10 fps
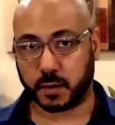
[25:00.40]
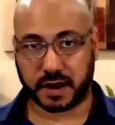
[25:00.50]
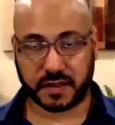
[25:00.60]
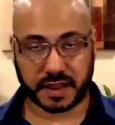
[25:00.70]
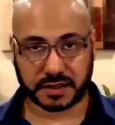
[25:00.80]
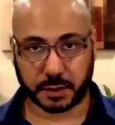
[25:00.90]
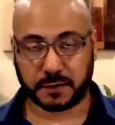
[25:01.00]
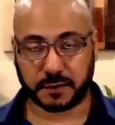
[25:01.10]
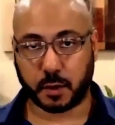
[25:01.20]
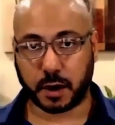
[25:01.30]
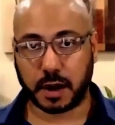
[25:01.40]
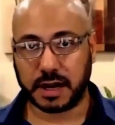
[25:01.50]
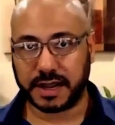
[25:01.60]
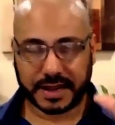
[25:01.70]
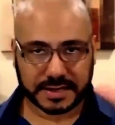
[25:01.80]
whether they searched for.
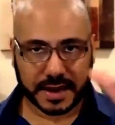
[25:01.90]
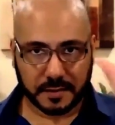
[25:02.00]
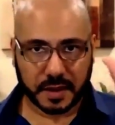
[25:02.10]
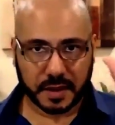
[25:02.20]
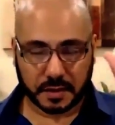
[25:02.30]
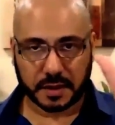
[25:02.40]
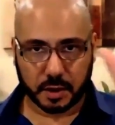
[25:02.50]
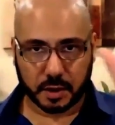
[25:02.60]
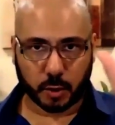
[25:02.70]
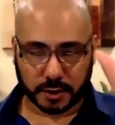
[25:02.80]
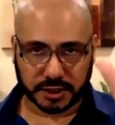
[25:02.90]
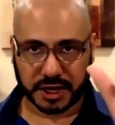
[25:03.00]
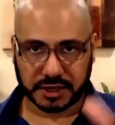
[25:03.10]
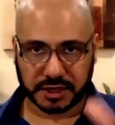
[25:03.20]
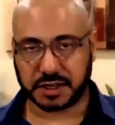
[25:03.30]
Anytime the URL
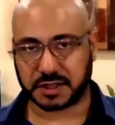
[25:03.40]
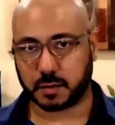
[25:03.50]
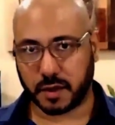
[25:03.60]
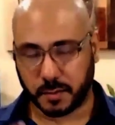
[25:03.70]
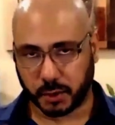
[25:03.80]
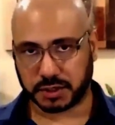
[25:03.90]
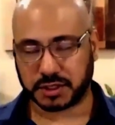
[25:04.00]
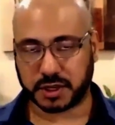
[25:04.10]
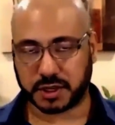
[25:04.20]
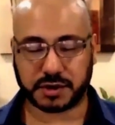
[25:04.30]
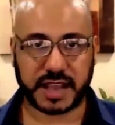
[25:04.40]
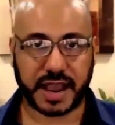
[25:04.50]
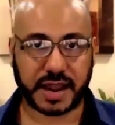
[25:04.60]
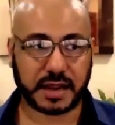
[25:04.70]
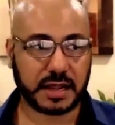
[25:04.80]
changes while the person's on your
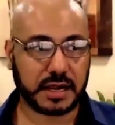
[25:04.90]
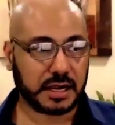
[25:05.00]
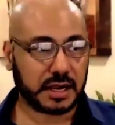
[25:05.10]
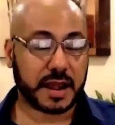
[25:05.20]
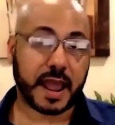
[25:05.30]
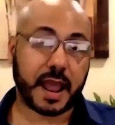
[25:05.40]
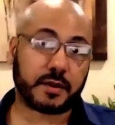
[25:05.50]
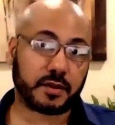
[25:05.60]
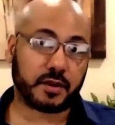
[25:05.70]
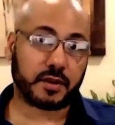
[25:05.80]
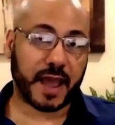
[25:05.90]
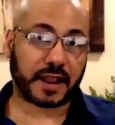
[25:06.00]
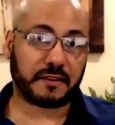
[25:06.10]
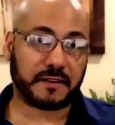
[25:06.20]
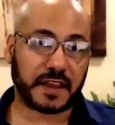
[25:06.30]
site. Now you can go back
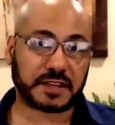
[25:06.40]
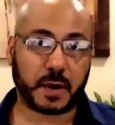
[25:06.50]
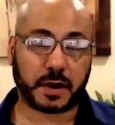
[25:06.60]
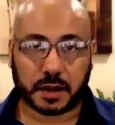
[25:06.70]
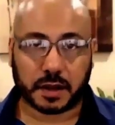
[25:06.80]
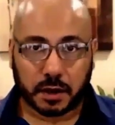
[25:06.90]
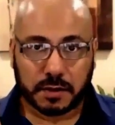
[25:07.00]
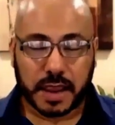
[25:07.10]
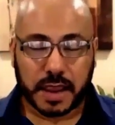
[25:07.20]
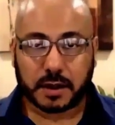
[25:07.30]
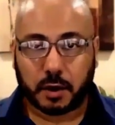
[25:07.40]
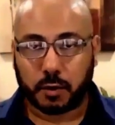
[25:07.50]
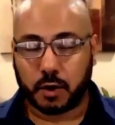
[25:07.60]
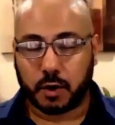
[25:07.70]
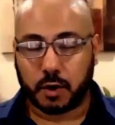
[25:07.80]
into Facebook and create
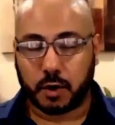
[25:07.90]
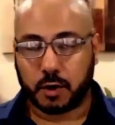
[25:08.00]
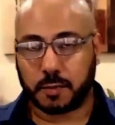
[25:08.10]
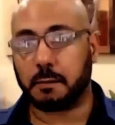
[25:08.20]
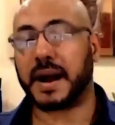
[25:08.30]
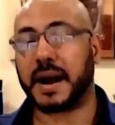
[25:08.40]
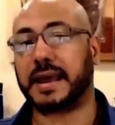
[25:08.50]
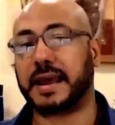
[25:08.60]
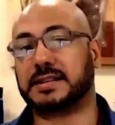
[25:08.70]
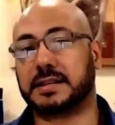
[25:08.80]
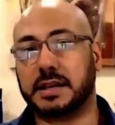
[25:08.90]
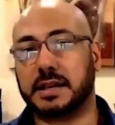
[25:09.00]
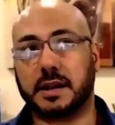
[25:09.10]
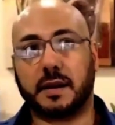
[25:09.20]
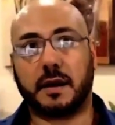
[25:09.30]
groups, I call them
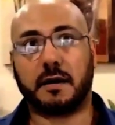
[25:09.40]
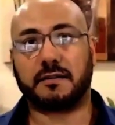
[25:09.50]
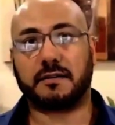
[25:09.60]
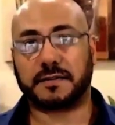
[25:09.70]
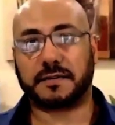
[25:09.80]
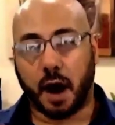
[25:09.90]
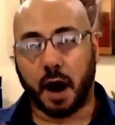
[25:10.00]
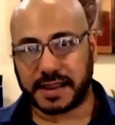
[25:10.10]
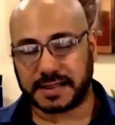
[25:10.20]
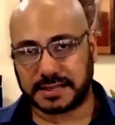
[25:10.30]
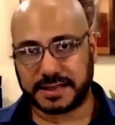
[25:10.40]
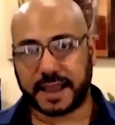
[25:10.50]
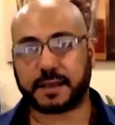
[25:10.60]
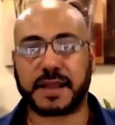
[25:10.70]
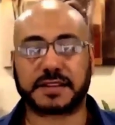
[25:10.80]
buckets, of audience
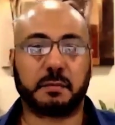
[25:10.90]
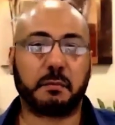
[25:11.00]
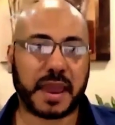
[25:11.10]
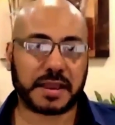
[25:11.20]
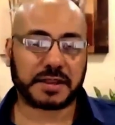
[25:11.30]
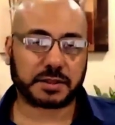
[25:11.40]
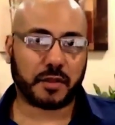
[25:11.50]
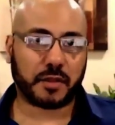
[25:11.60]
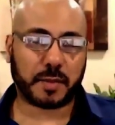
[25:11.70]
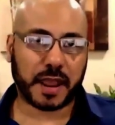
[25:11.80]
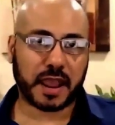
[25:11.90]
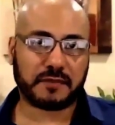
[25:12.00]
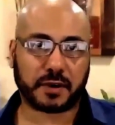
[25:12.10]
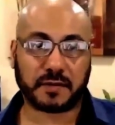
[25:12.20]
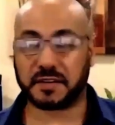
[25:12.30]
segments based on their
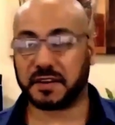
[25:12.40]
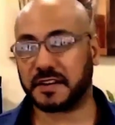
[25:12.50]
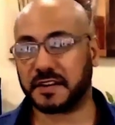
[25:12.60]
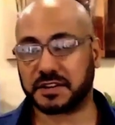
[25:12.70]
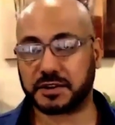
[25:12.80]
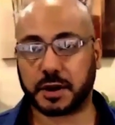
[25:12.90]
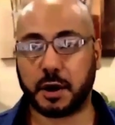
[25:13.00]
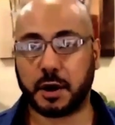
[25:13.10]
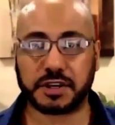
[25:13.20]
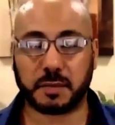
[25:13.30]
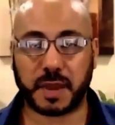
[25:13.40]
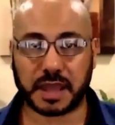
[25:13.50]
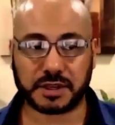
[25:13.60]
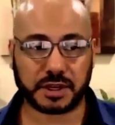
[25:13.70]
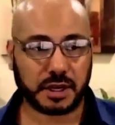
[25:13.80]
behavior. If you visited your coaching
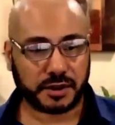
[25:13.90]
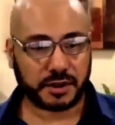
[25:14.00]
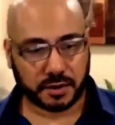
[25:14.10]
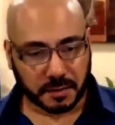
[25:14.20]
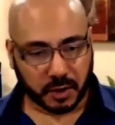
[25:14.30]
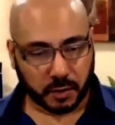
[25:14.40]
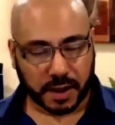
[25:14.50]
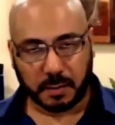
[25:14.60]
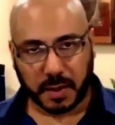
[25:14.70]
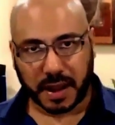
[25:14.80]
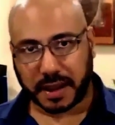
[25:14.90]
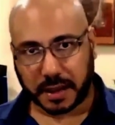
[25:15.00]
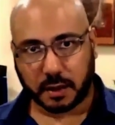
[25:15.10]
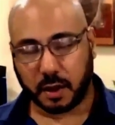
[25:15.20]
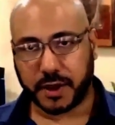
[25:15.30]
page, you can create a bucket
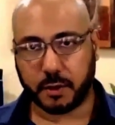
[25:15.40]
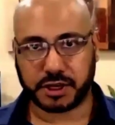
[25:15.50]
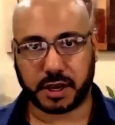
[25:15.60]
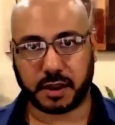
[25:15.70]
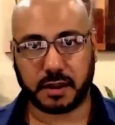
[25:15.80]
called coaching.